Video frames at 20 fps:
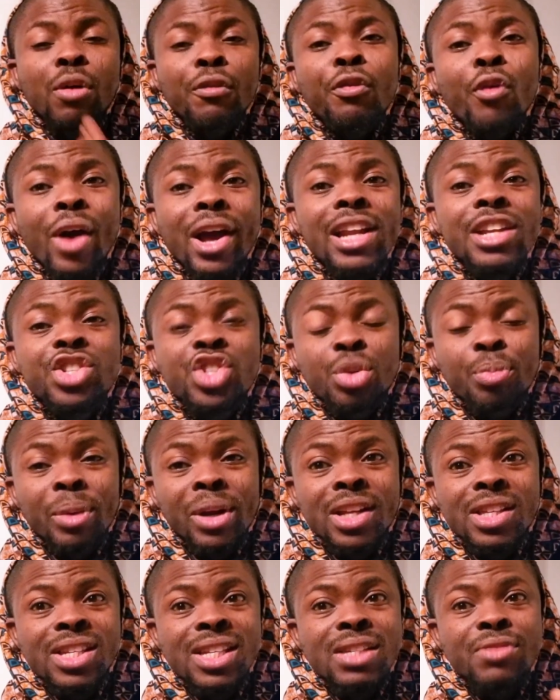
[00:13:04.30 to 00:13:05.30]
So for
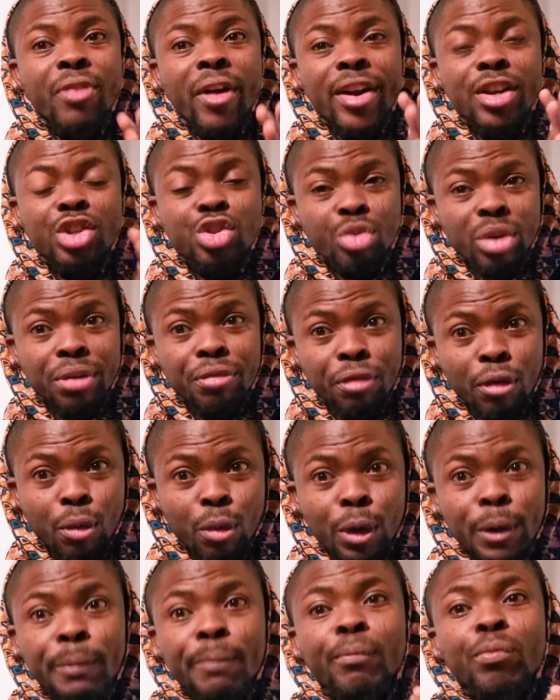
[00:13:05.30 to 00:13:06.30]
eligibility, it's very
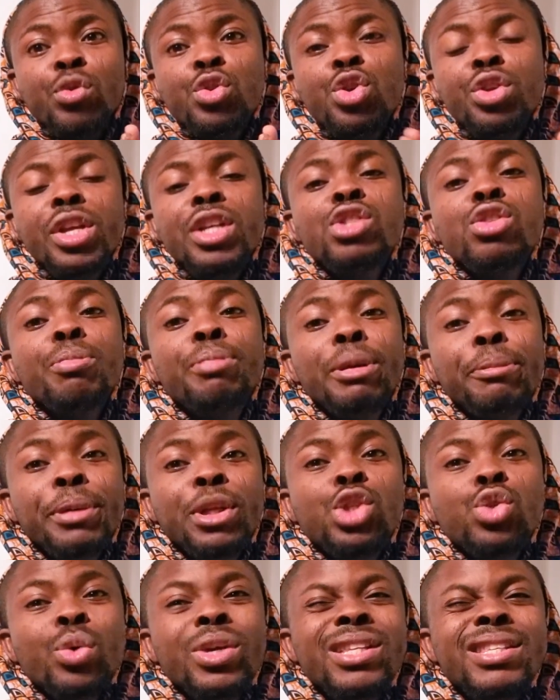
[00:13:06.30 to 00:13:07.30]
straightforward. You need to be
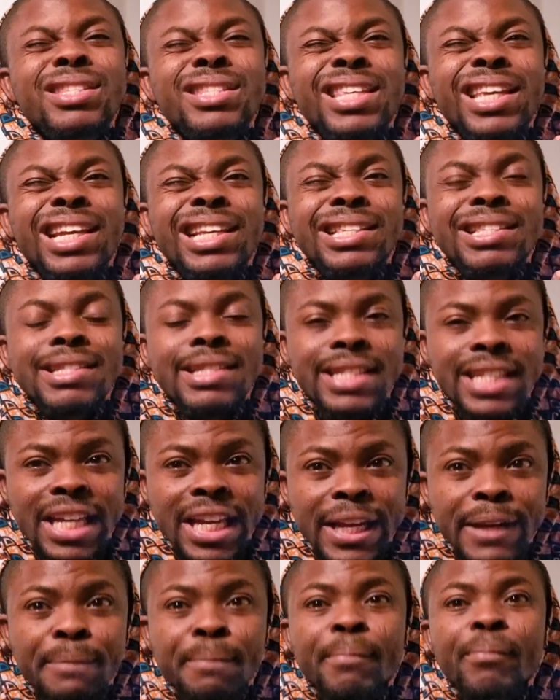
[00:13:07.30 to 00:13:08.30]
between
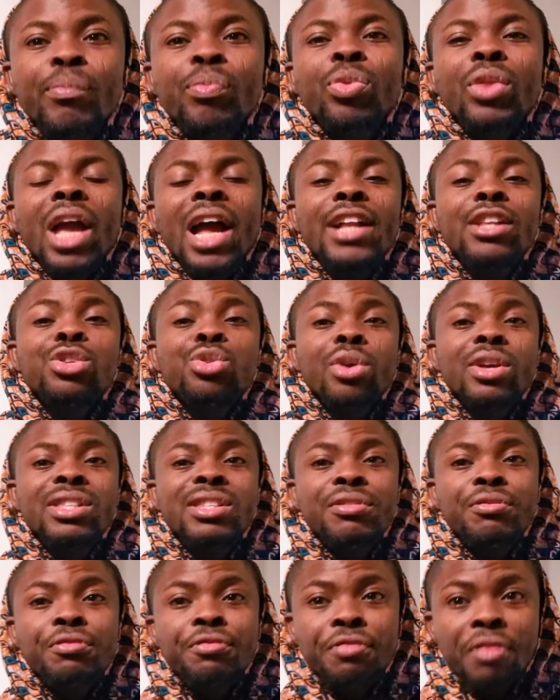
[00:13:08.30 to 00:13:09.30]
16 and
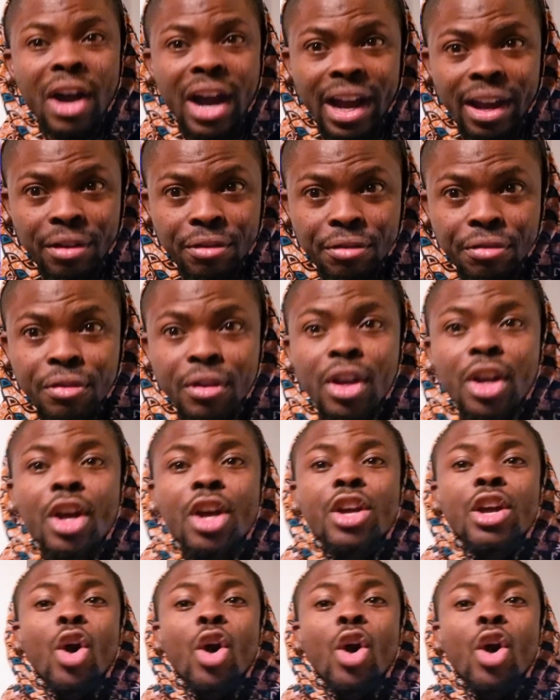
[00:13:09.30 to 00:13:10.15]
25.